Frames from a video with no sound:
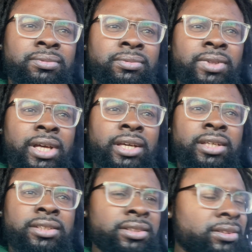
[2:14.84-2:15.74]

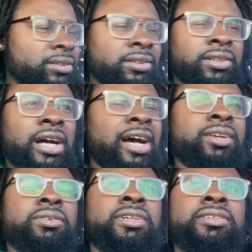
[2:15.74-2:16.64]
Like, I
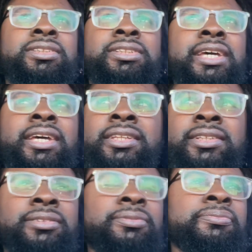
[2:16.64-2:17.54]
don't understand
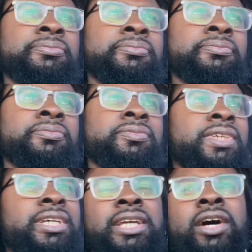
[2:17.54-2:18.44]
it.
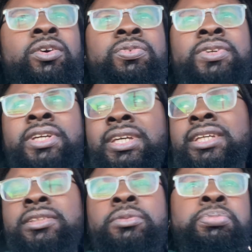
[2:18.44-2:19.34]
Then y'all
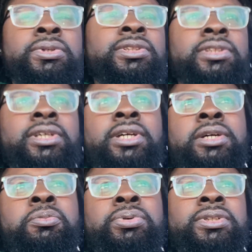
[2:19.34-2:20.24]
forget to put
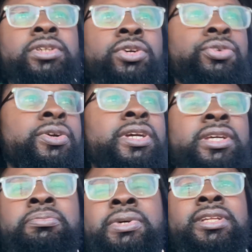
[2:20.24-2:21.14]
put the
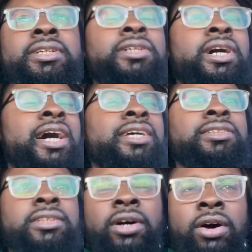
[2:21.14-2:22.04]
cream in the
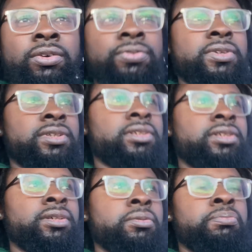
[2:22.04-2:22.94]
iced coffee,
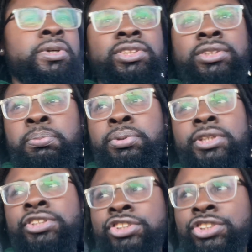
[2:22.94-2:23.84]
but you
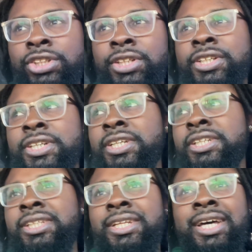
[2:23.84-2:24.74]
put sugar in
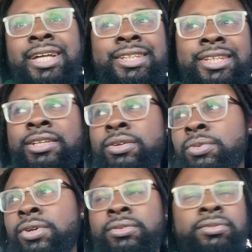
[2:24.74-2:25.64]
it that I didn't
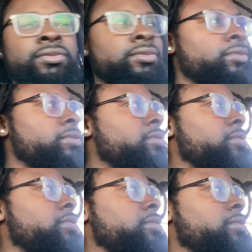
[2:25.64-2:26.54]
want.
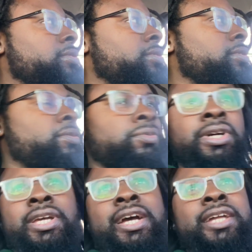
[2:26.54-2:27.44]

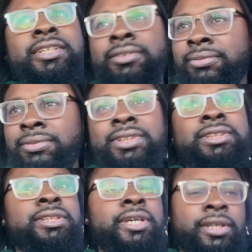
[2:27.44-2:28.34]
What kind of
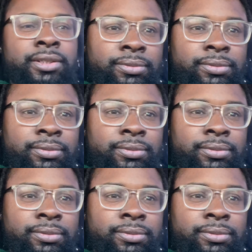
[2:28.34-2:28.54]
is that?